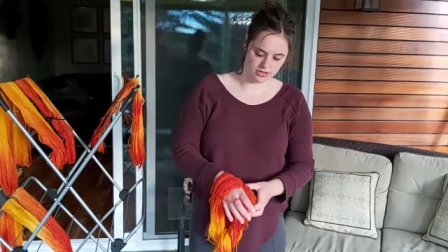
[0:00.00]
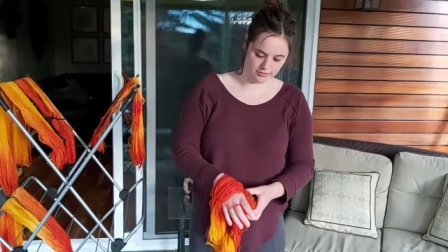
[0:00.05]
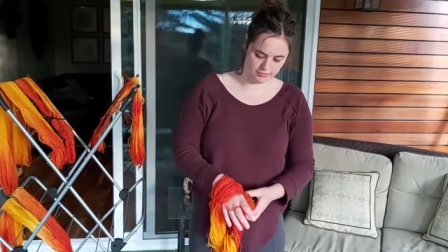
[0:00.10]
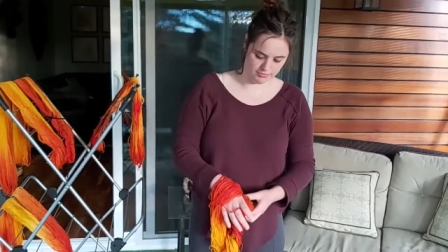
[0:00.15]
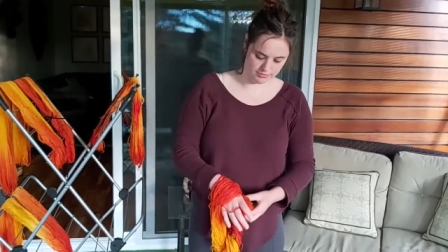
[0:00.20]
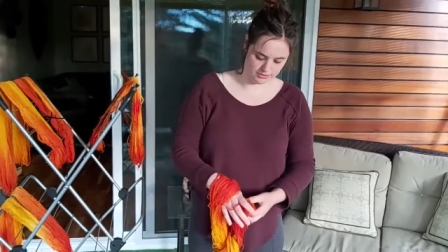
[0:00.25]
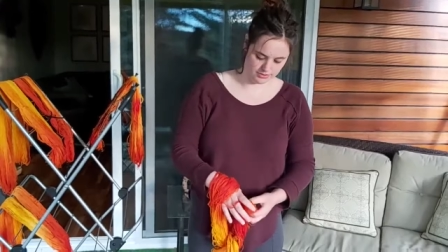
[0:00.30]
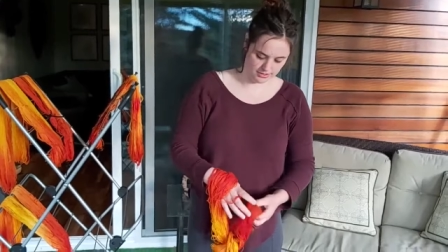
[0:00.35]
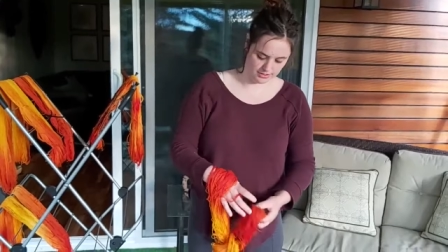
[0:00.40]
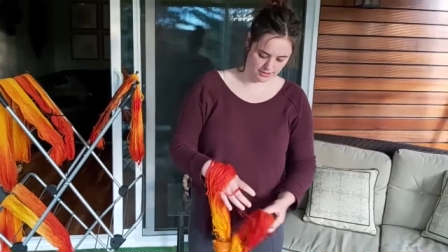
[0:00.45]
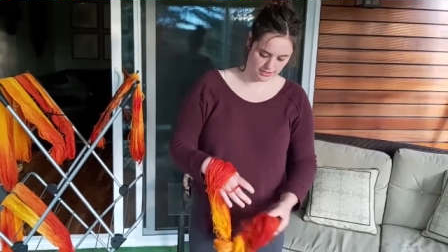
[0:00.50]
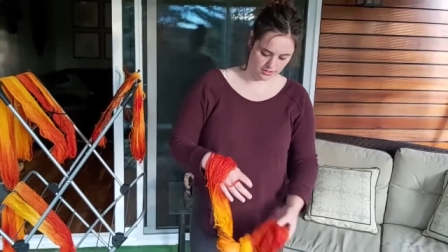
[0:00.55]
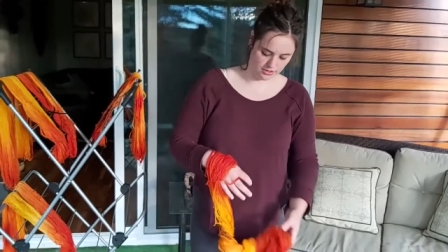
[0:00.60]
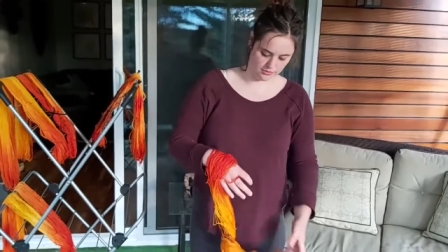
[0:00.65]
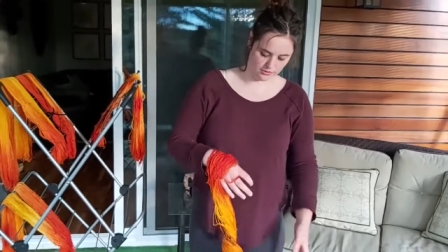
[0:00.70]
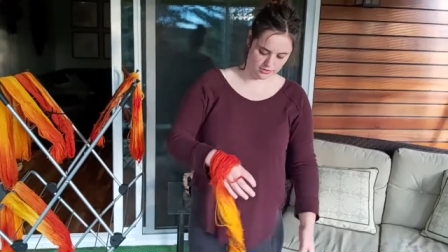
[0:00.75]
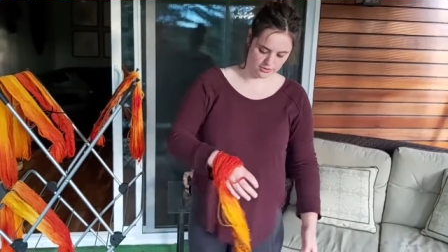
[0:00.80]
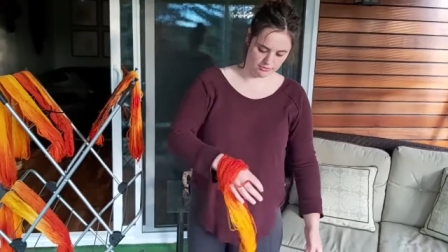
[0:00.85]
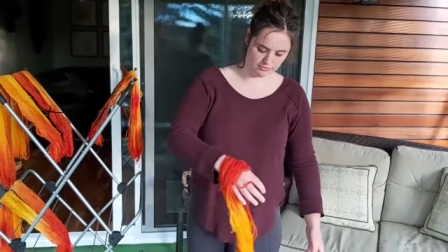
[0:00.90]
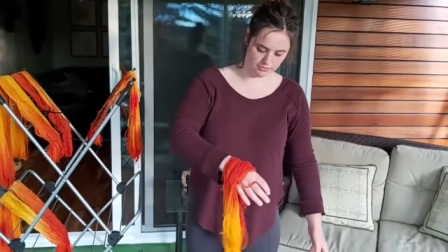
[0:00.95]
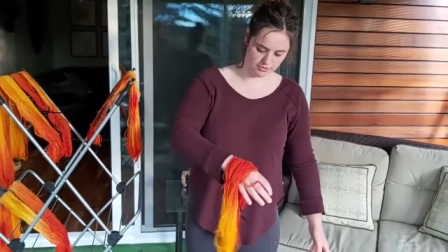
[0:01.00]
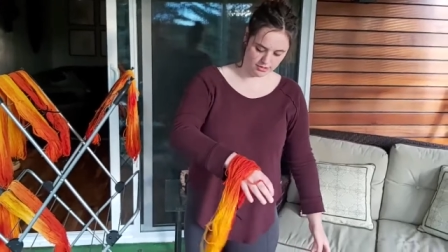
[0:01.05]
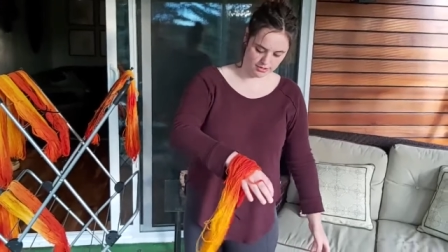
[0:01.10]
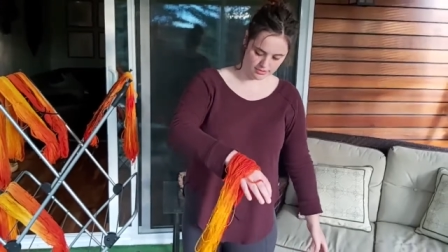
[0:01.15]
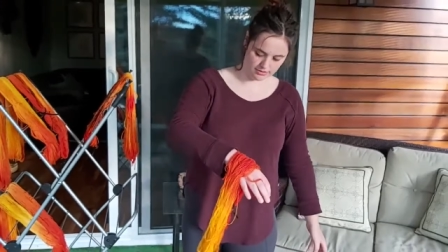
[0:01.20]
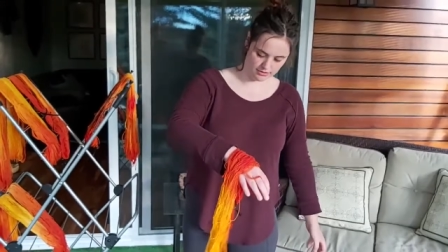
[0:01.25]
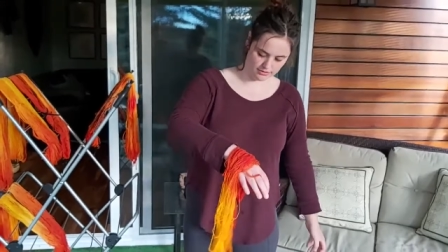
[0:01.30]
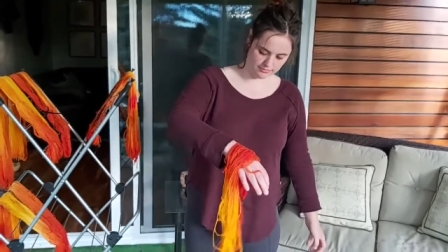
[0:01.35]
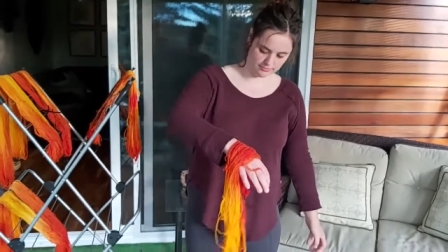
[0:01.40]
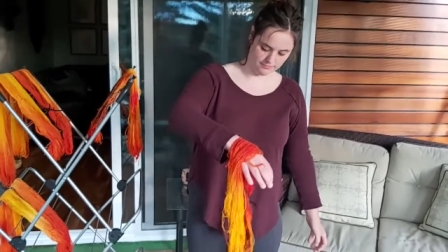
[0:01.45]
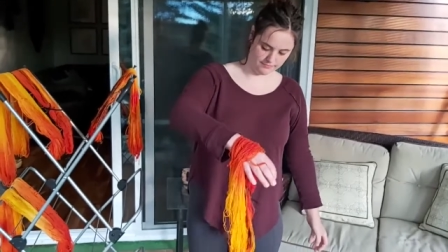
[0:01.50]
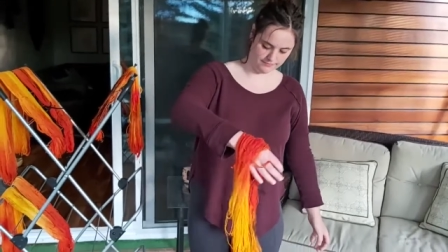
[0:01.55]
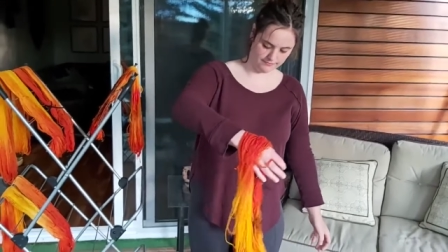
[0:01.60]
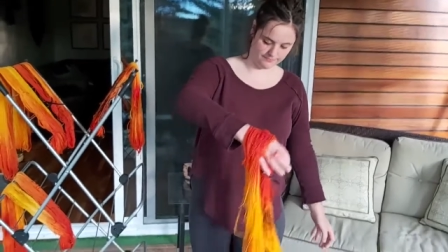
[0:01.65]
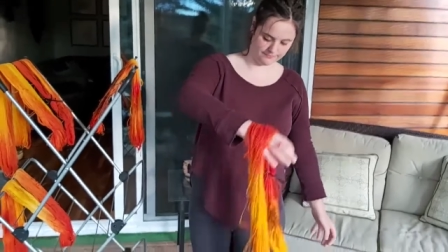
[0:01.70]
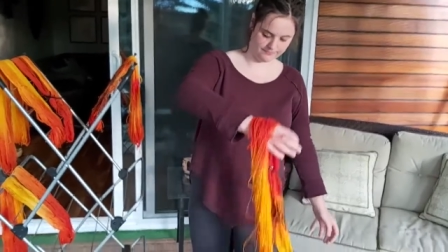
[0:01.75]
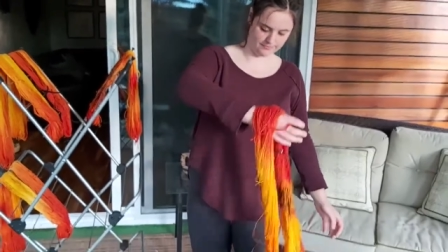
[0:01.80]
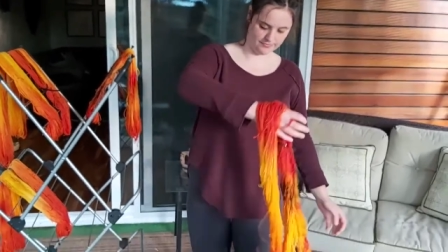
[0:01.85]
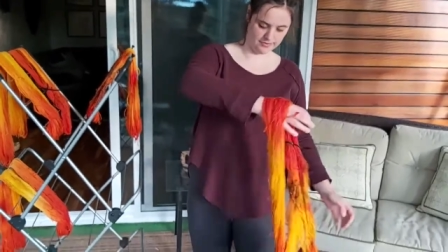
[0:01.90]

top with the yellow on the bottom.